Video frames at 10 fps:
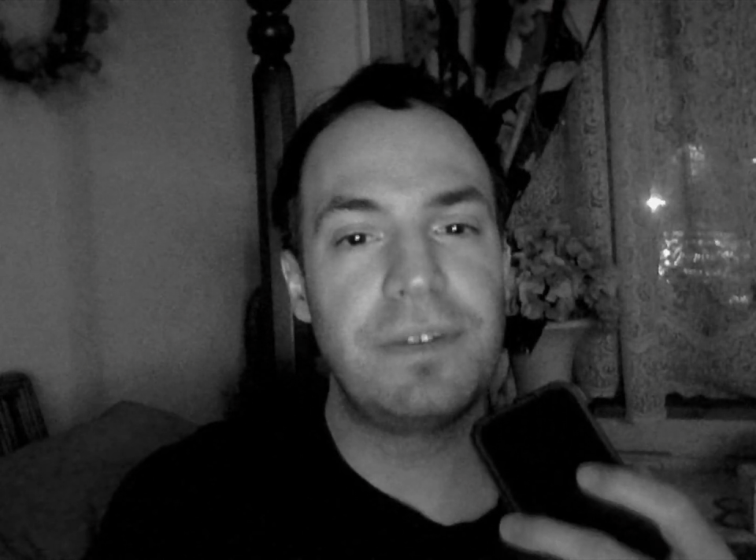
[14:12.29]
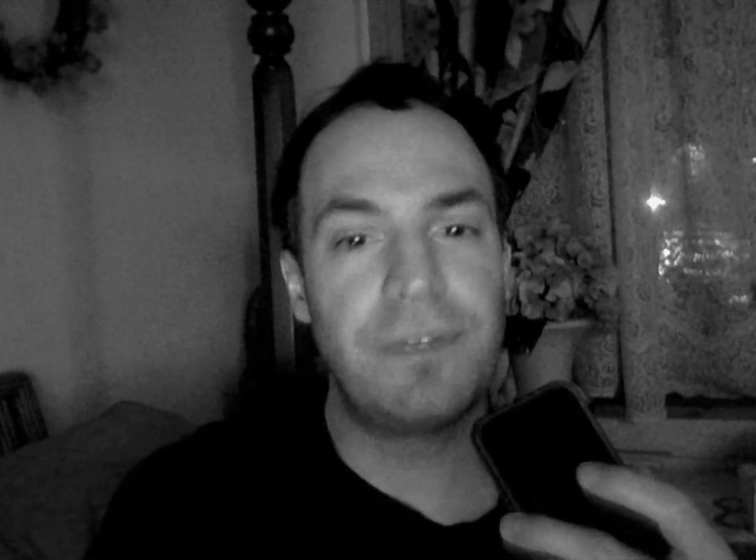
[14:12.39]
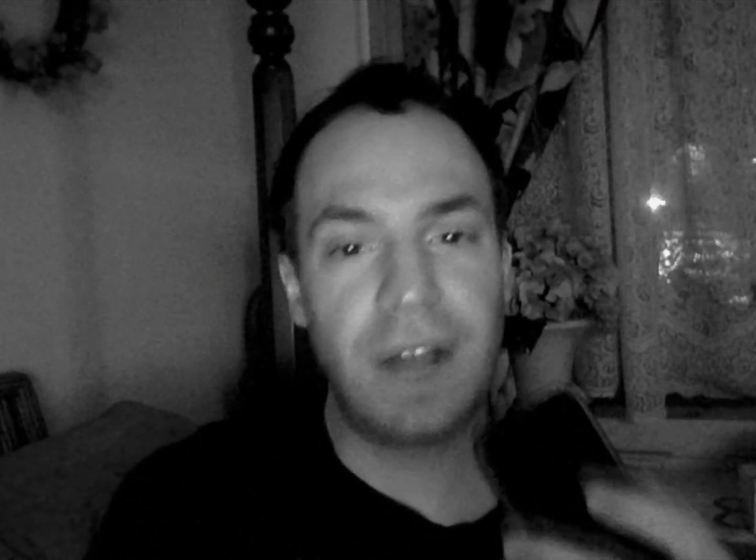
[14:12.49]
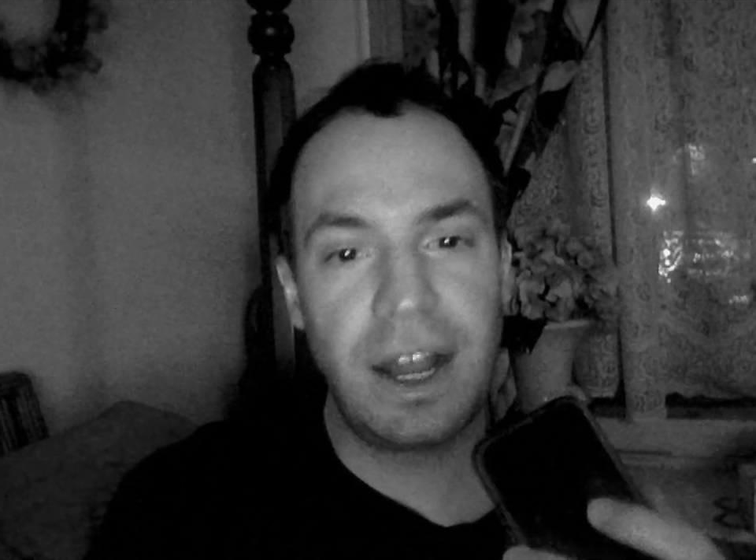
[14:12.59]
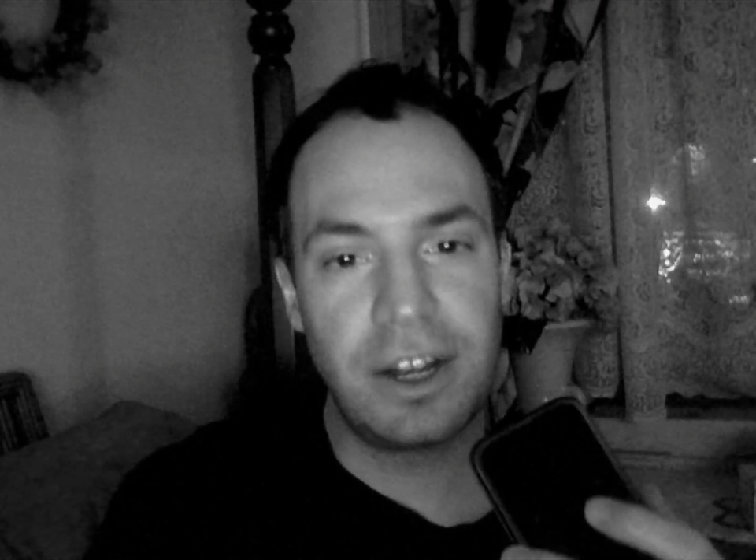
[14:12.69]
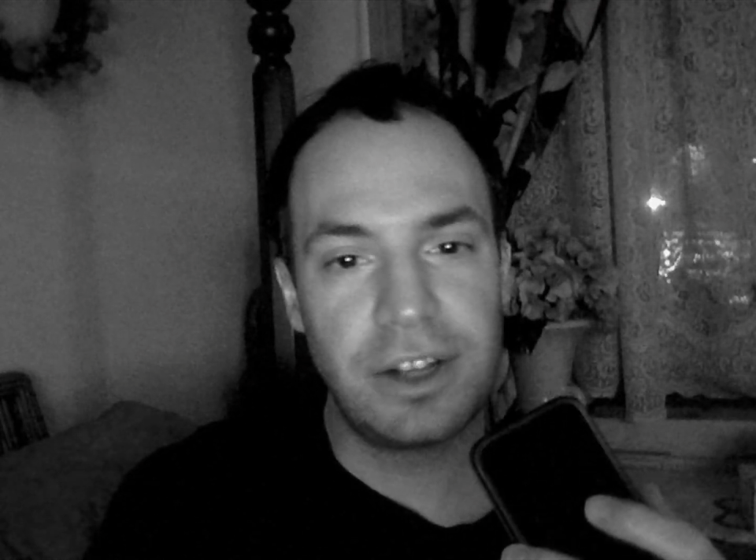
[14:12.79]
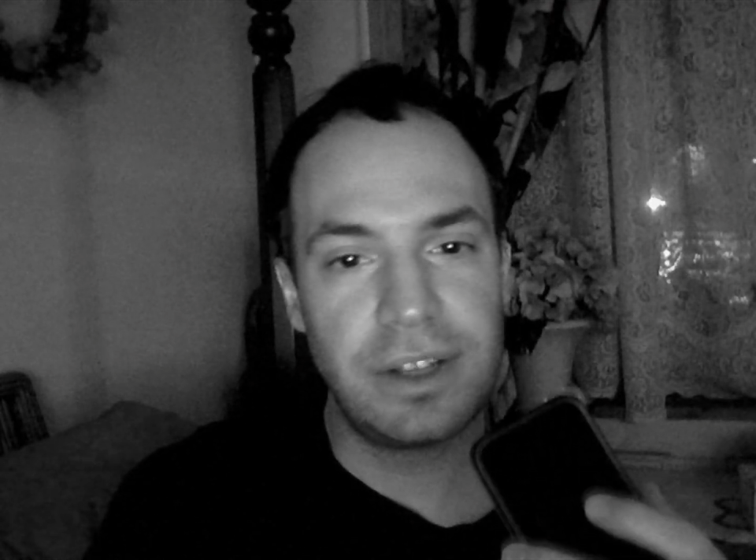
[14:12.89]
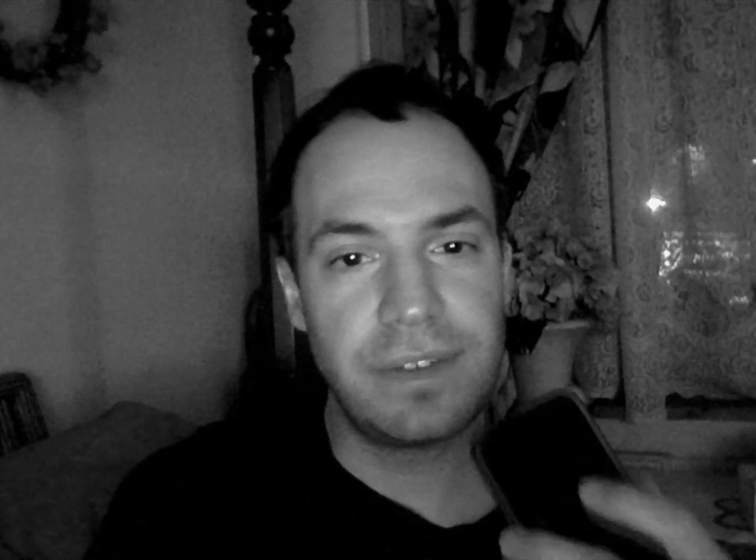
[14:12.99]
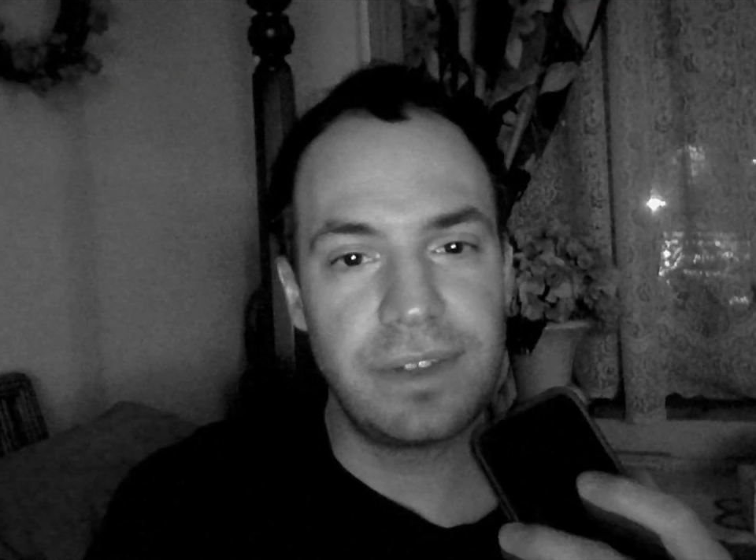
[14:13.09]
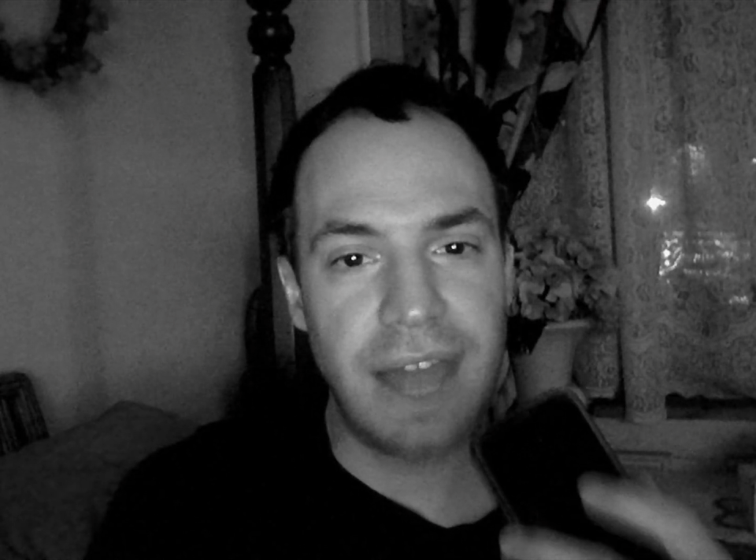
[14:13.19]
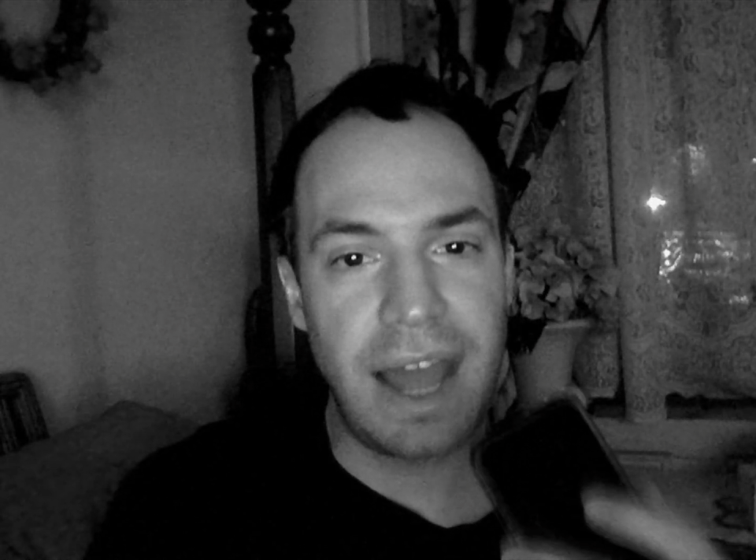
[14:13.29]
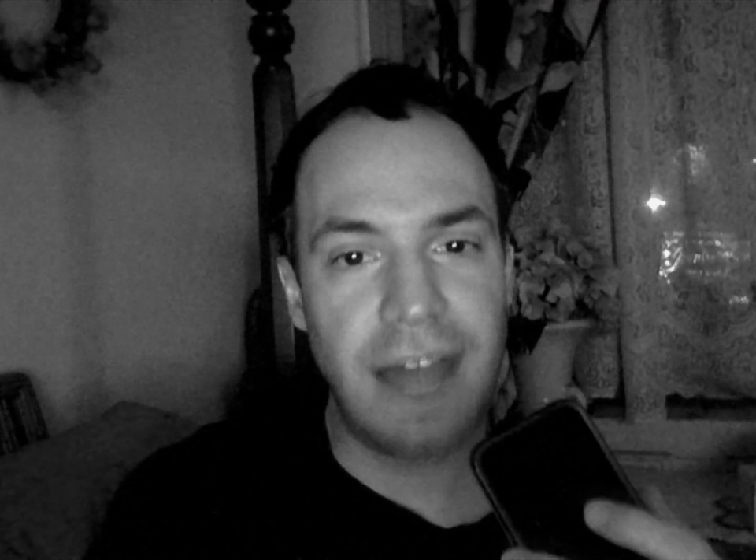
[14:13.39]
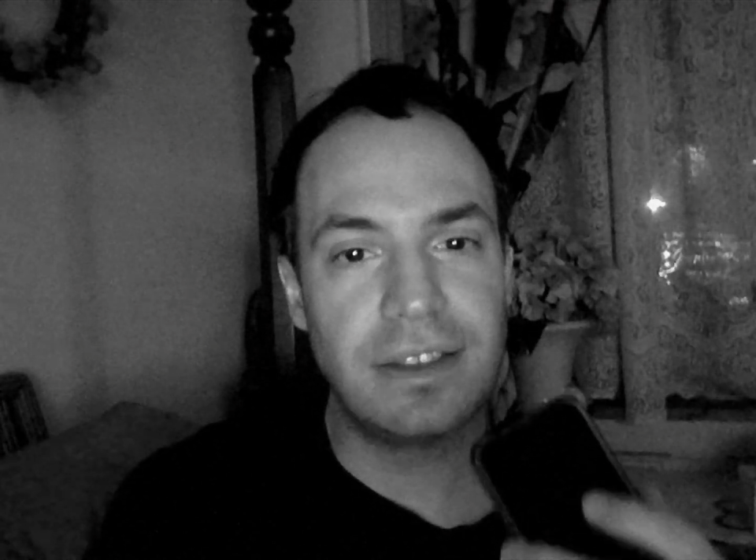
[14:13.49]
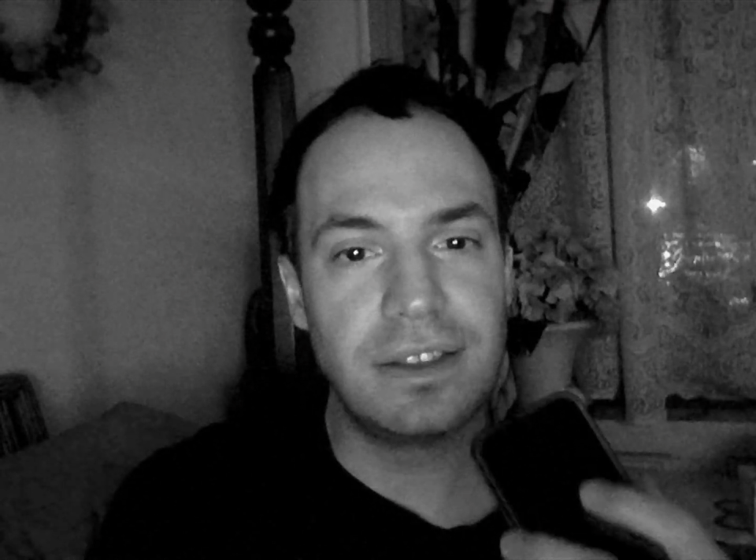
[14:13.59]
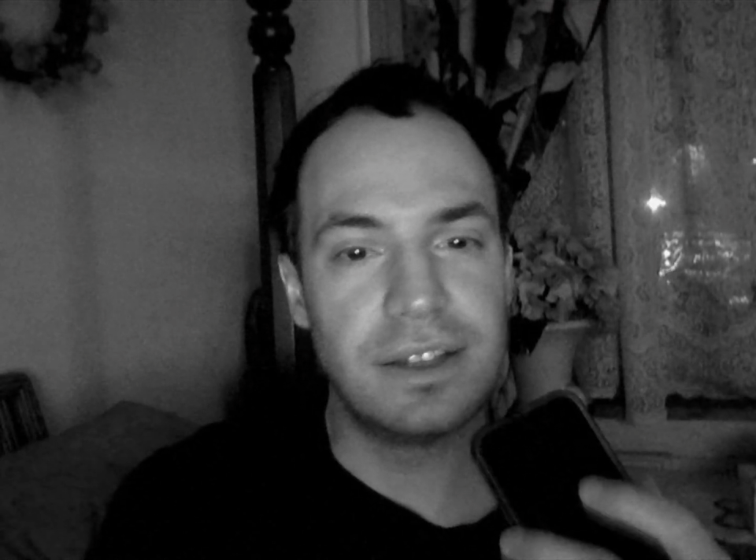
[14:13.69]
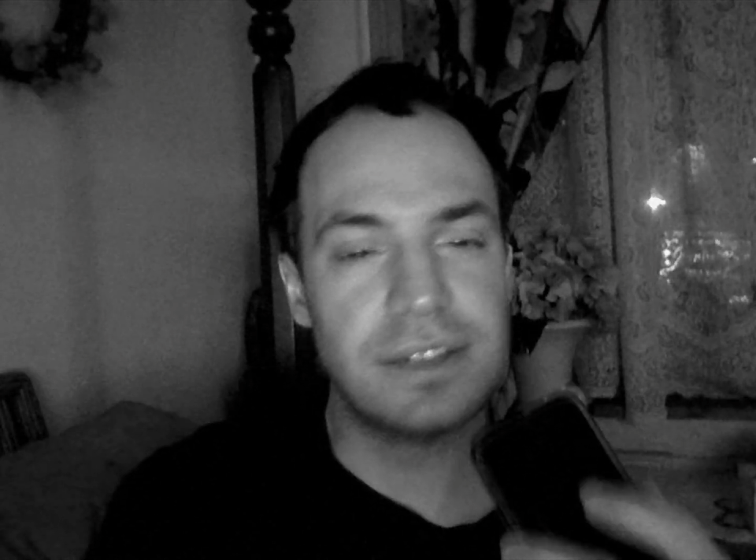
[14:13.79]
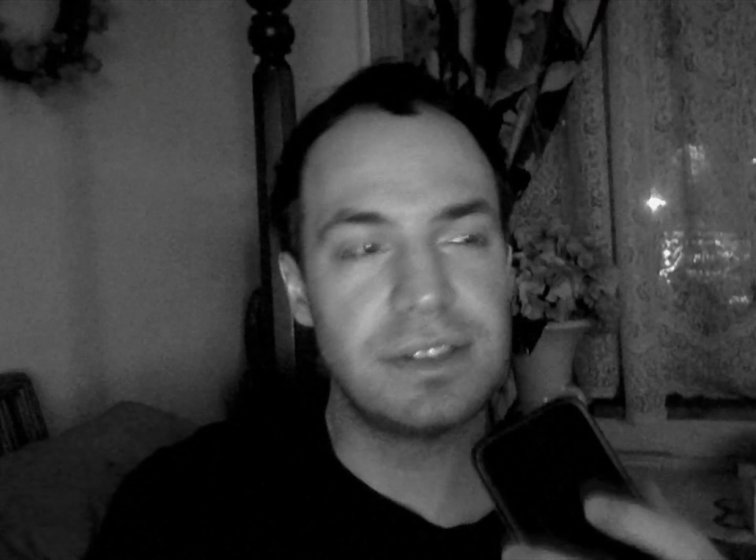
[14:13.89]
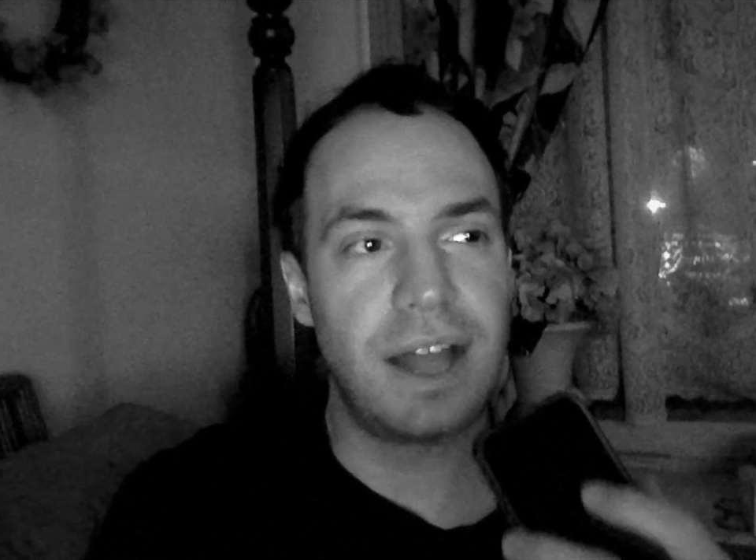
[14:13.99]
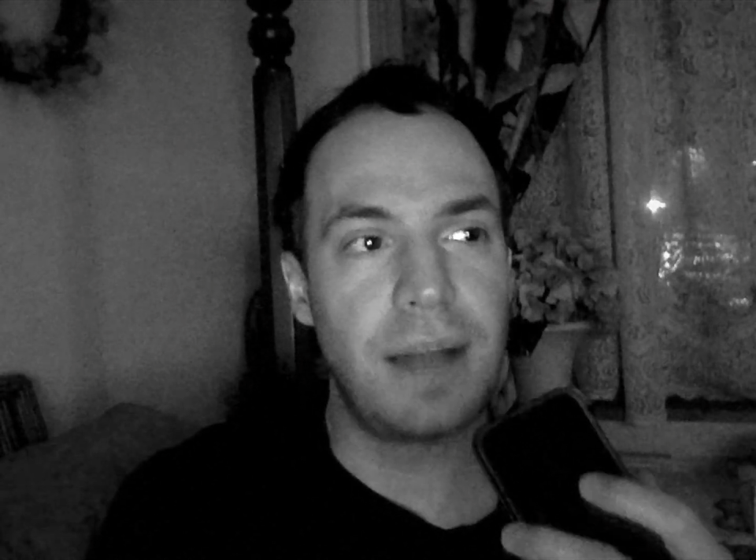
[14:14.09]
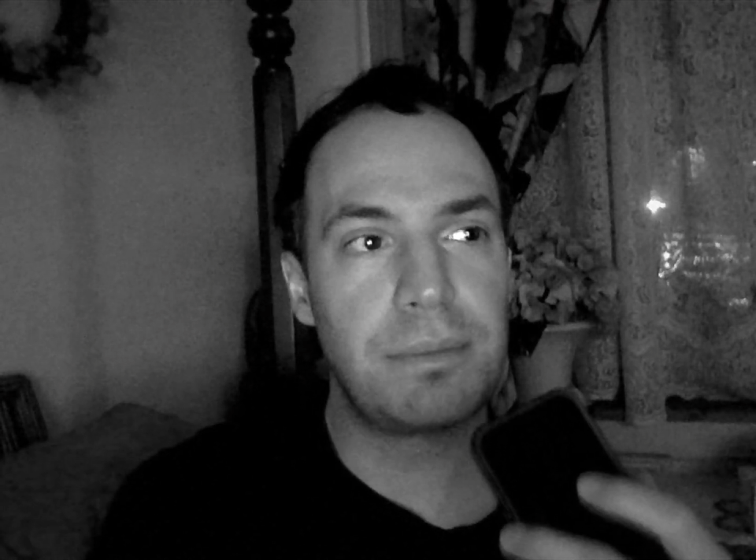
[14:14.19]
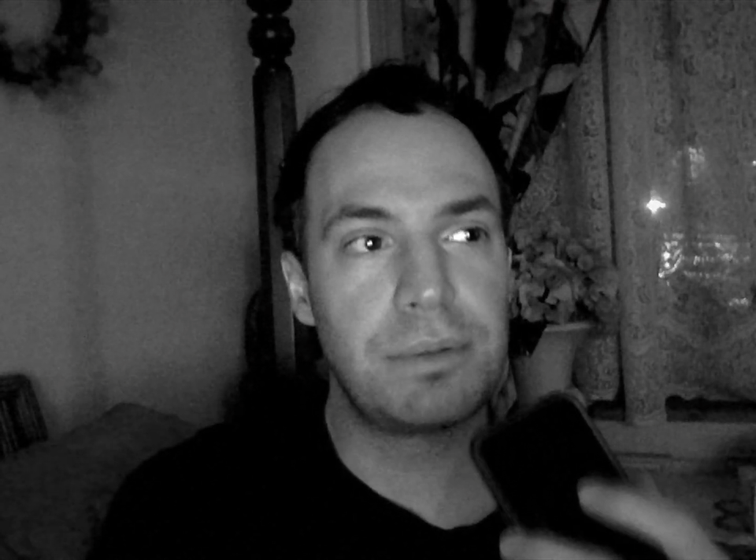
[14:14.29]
fired if that does not